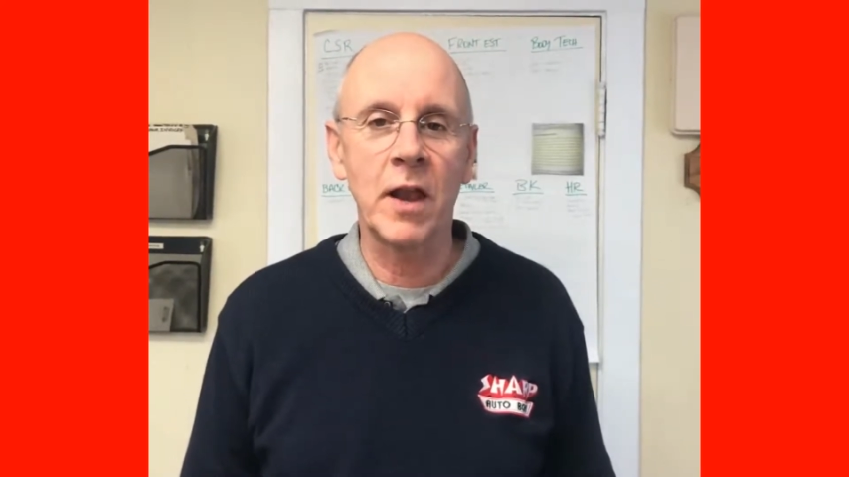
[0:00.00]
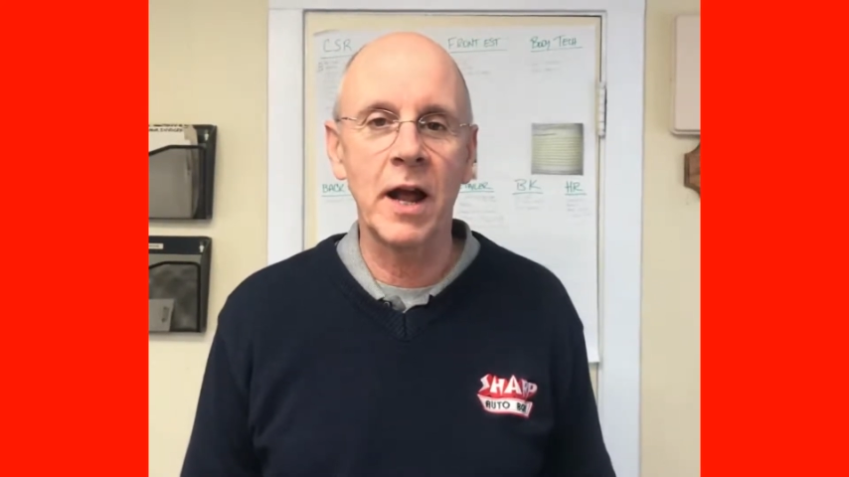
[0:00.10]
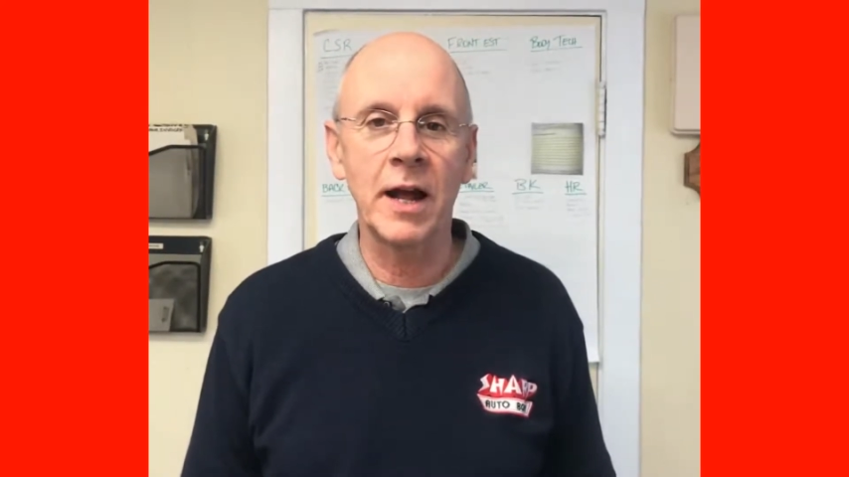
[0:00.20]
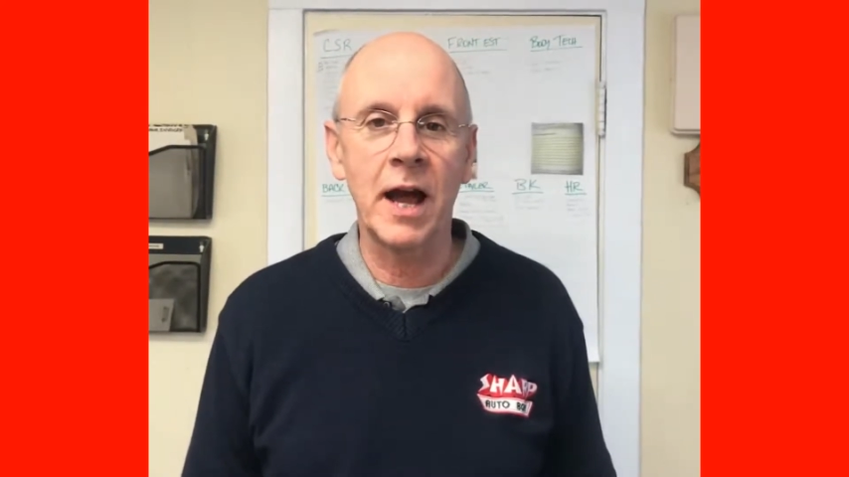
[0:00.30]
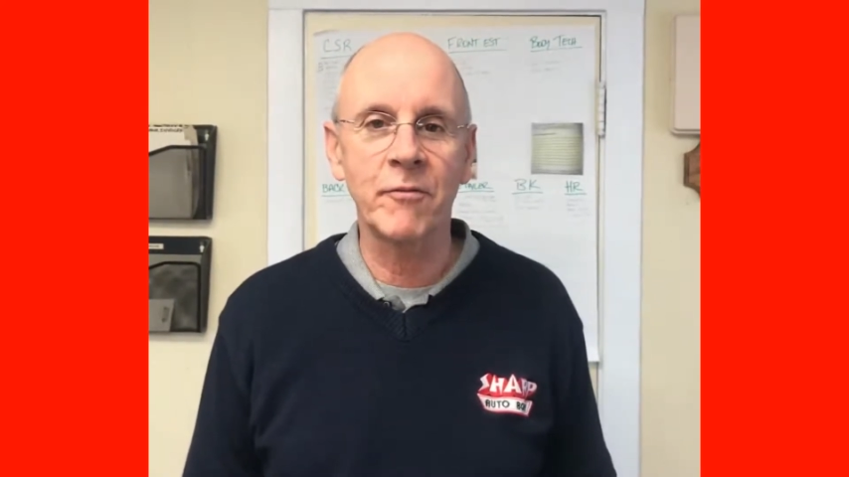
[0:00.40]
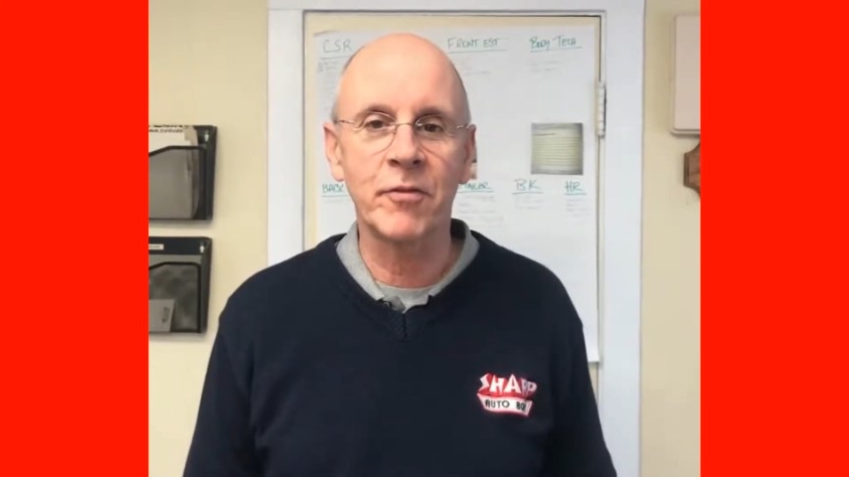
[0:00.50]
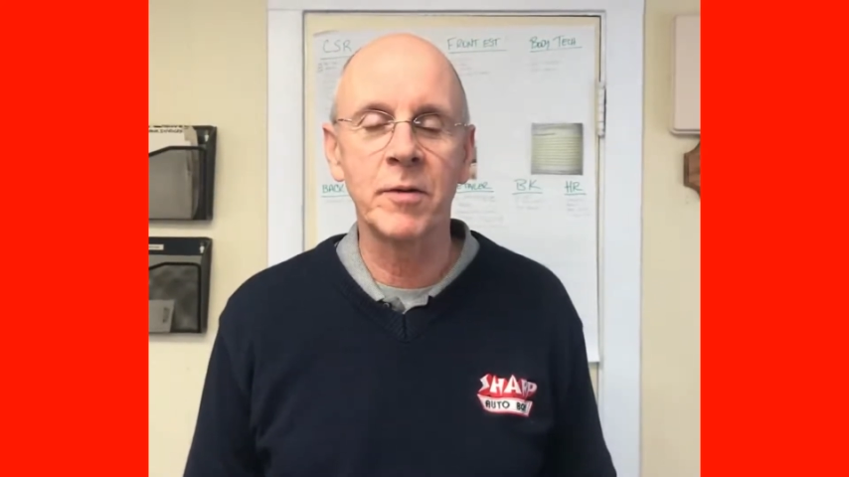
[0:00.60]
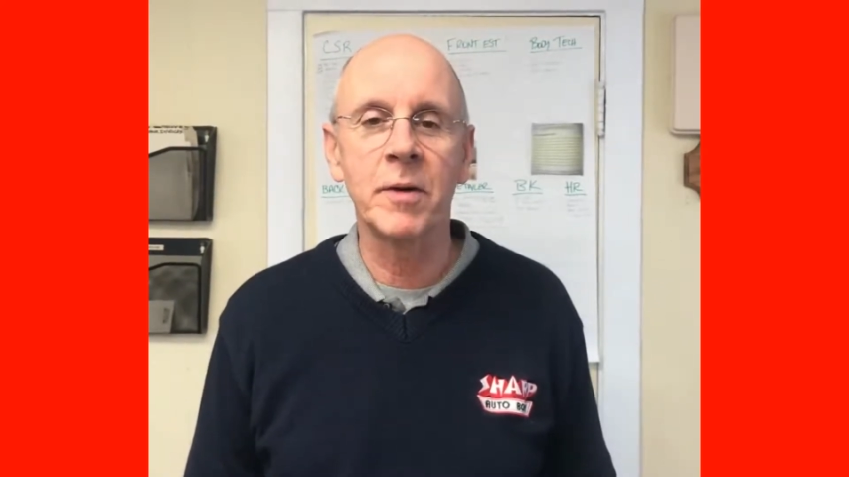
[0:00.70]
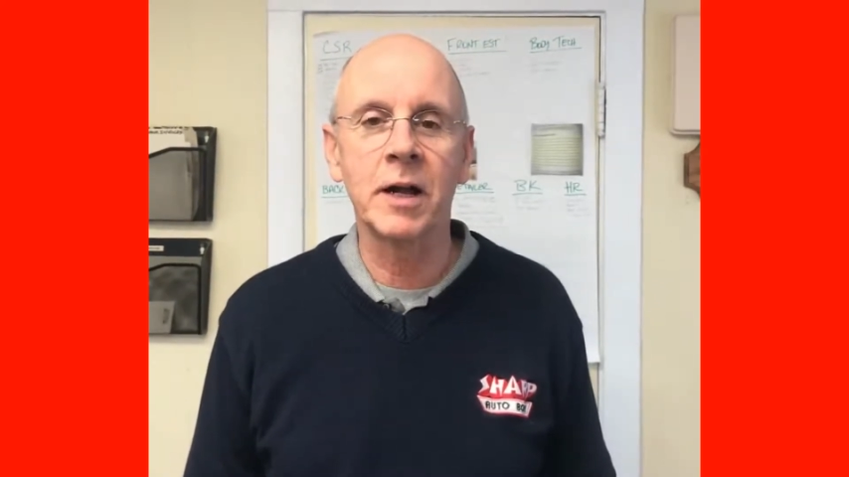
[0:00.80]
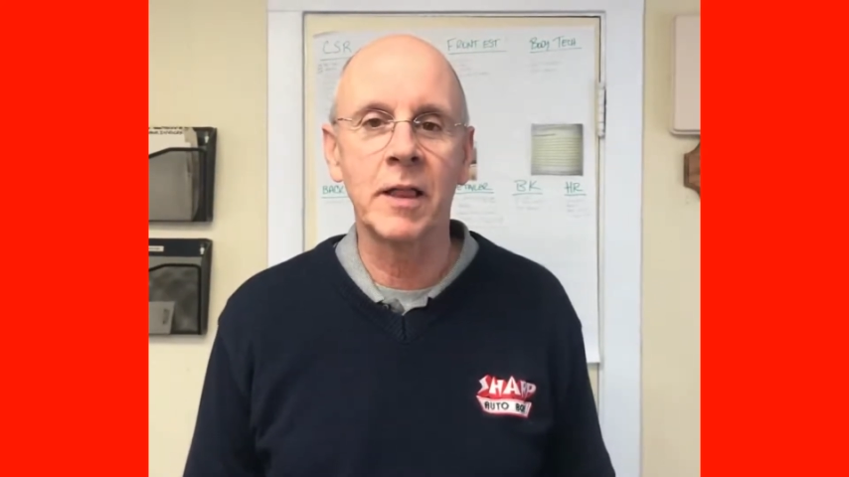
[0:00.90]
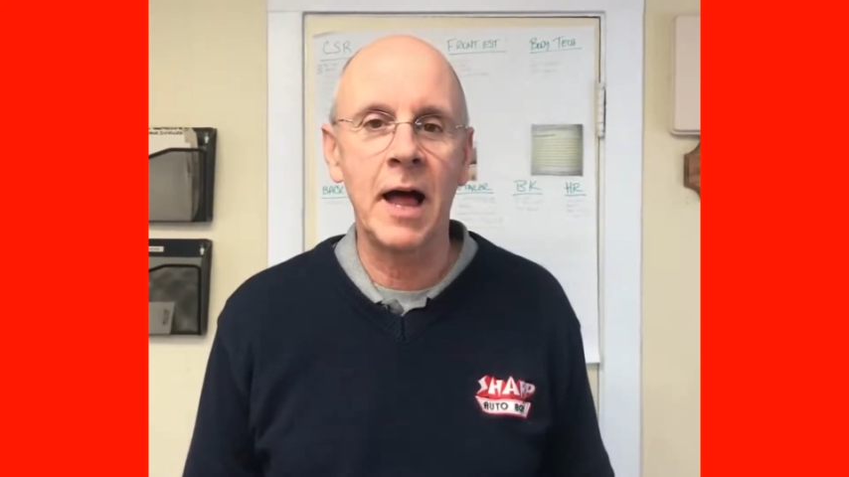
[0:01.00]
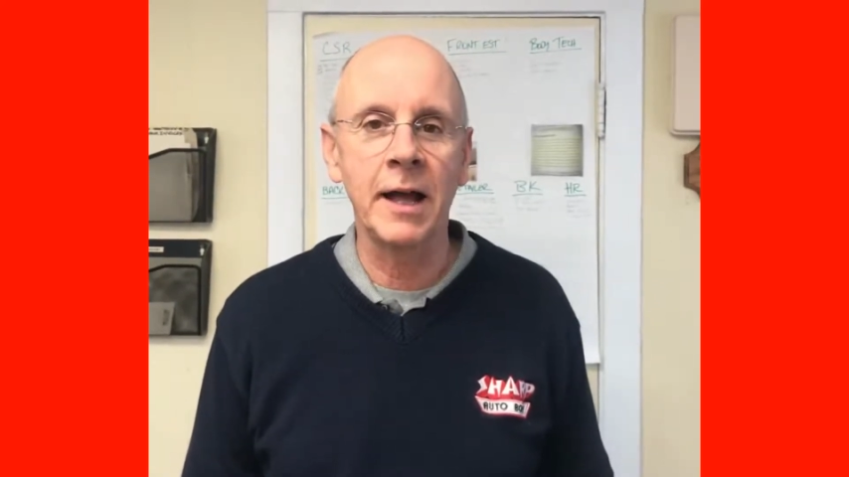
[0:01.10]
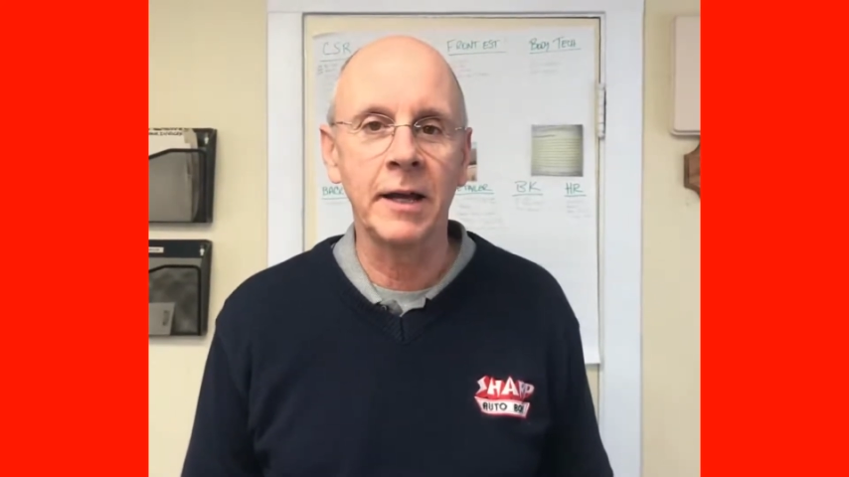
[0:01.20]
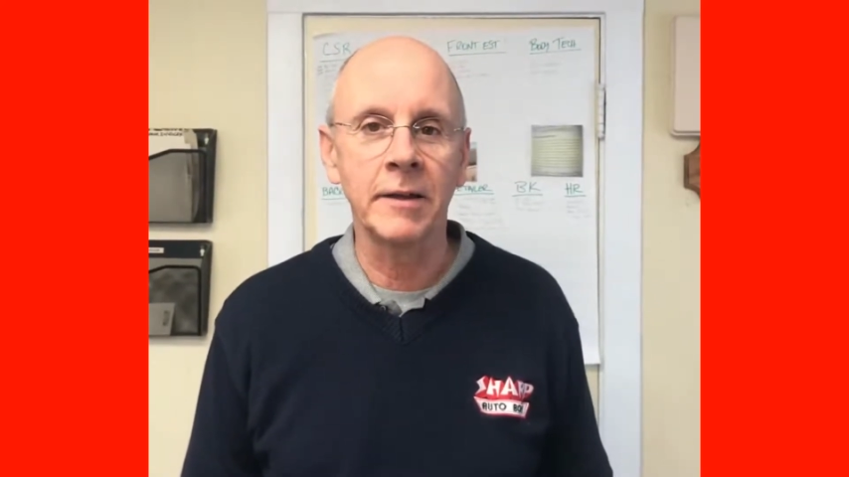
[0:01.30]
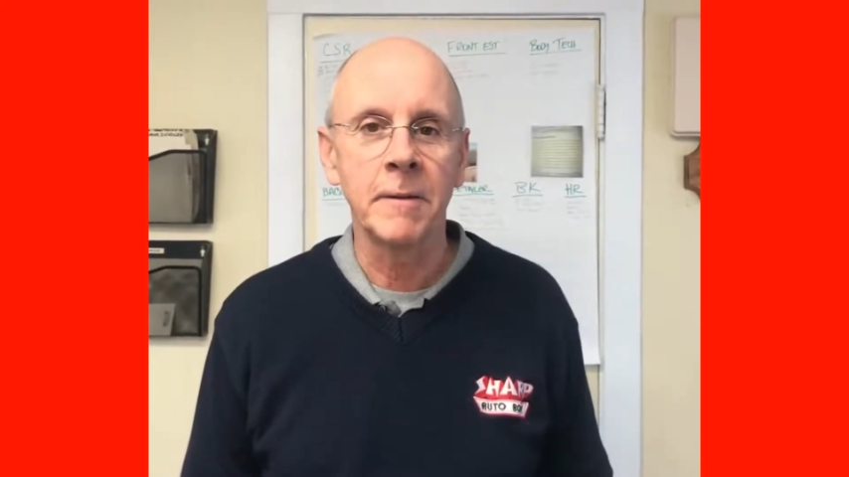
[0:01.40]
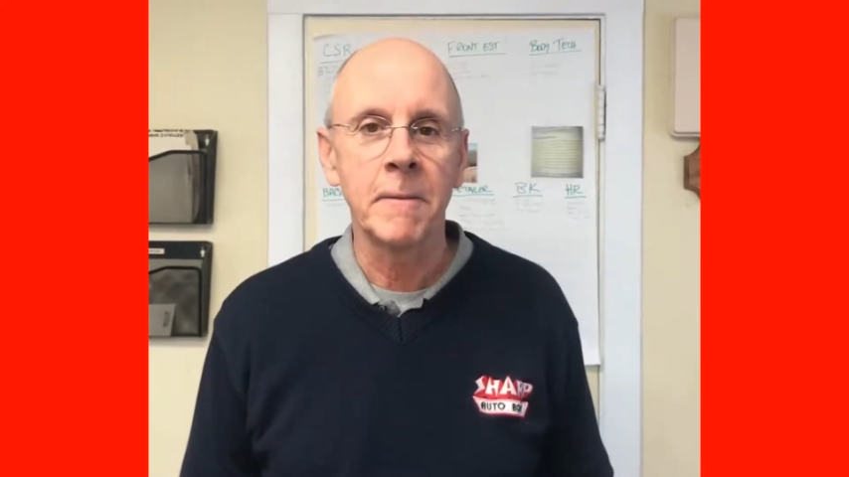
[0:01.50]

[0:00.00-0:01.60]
that I got from a client.